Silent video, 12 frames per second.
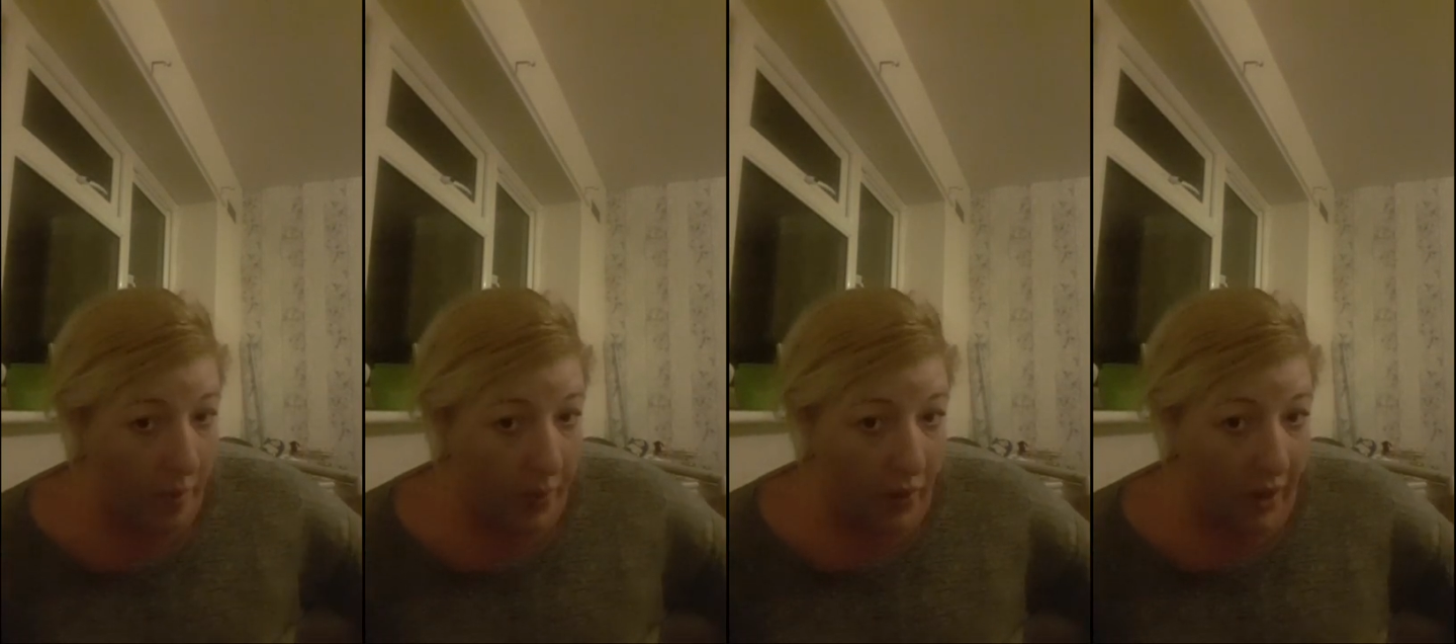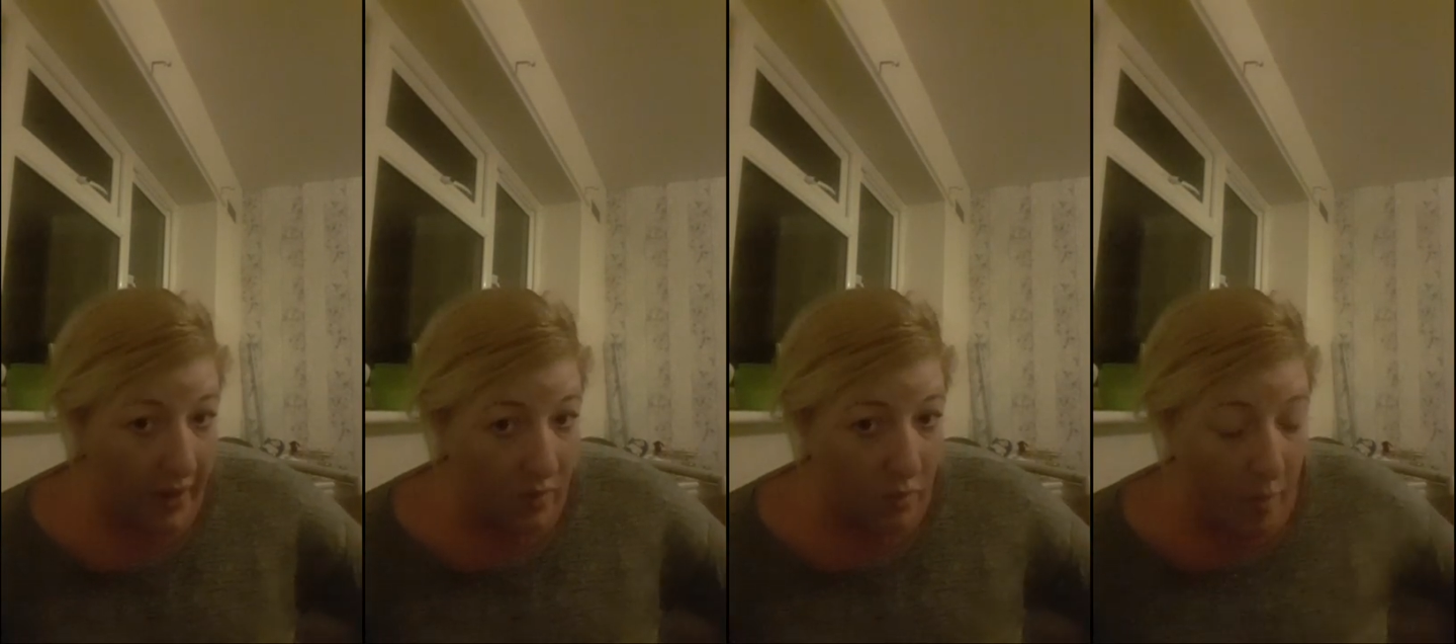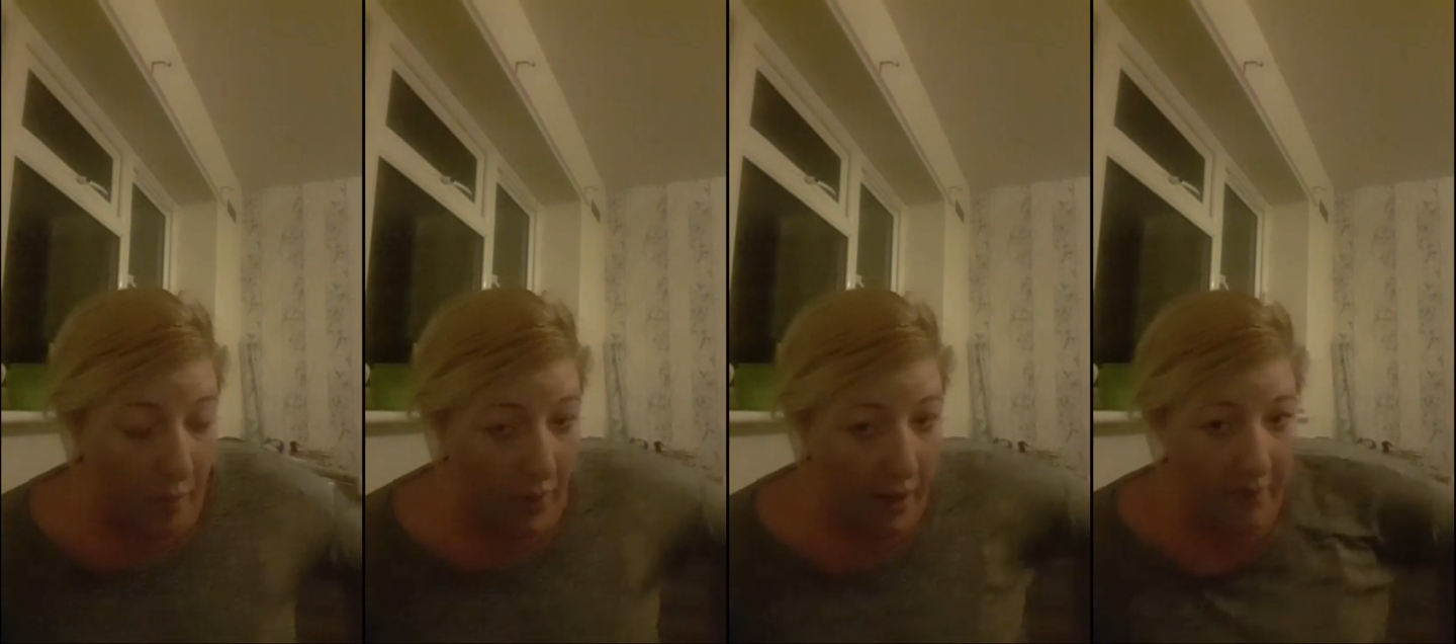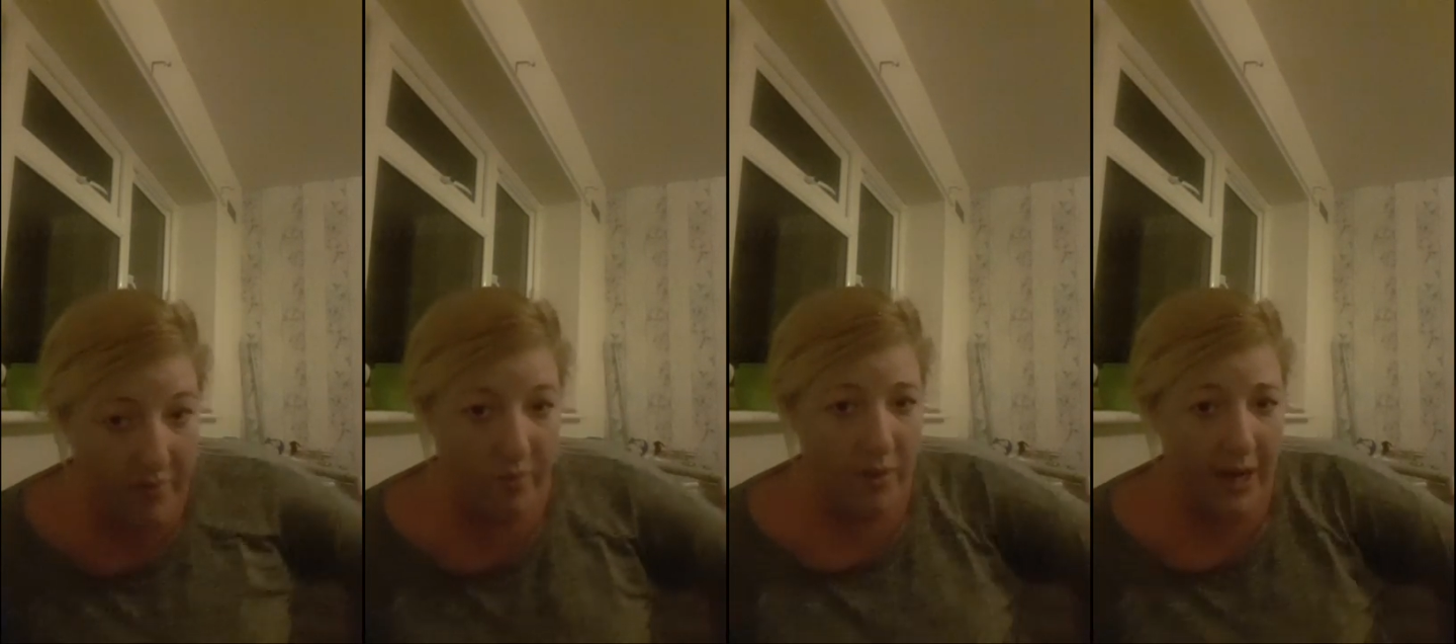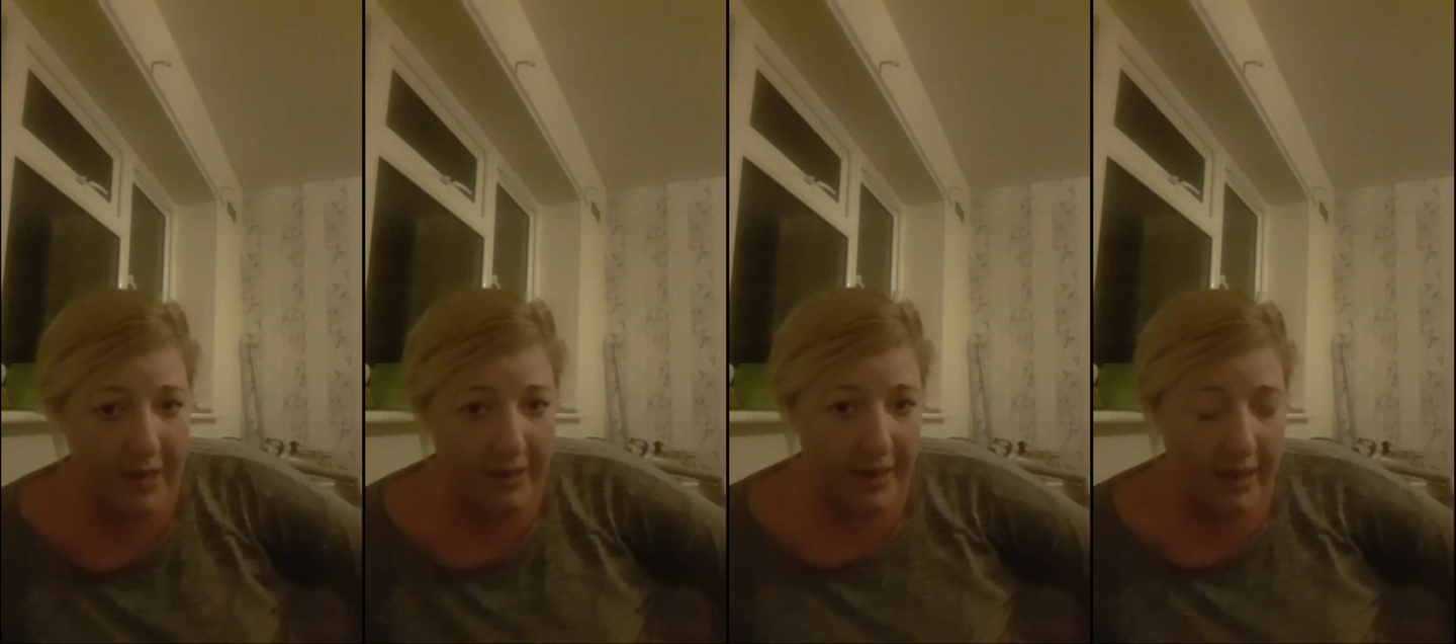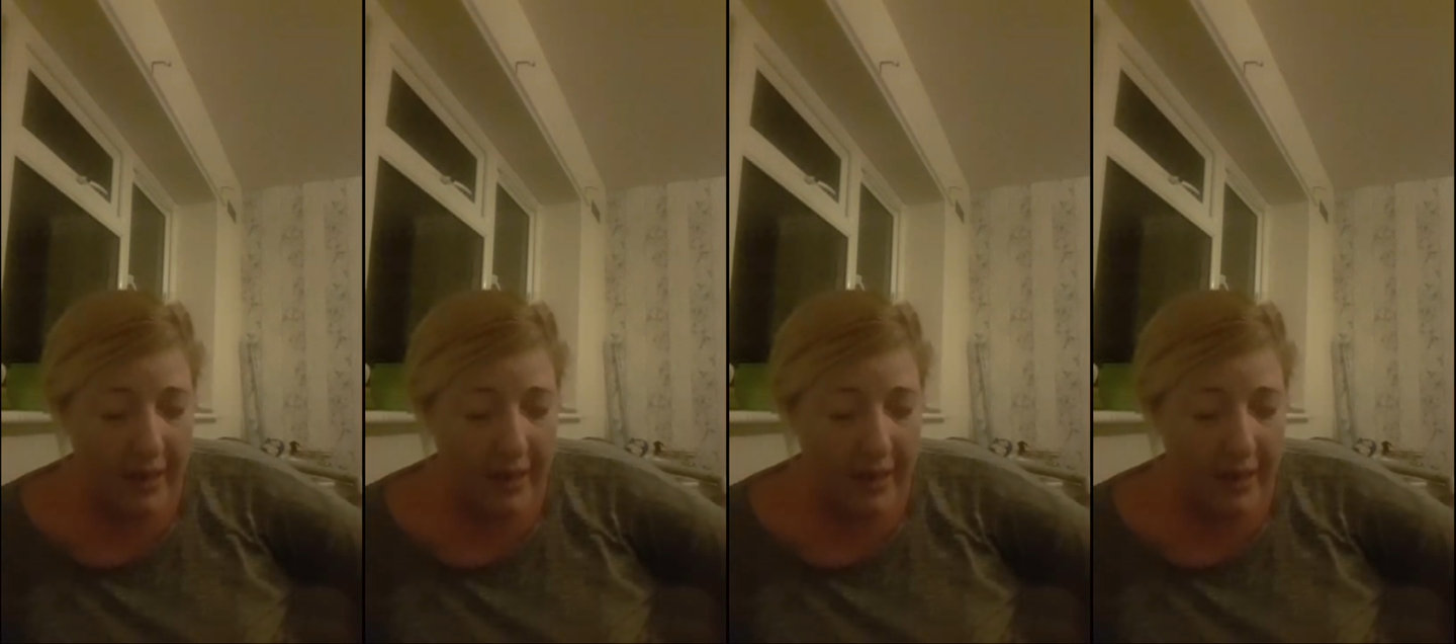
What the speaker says: to book into a private reading,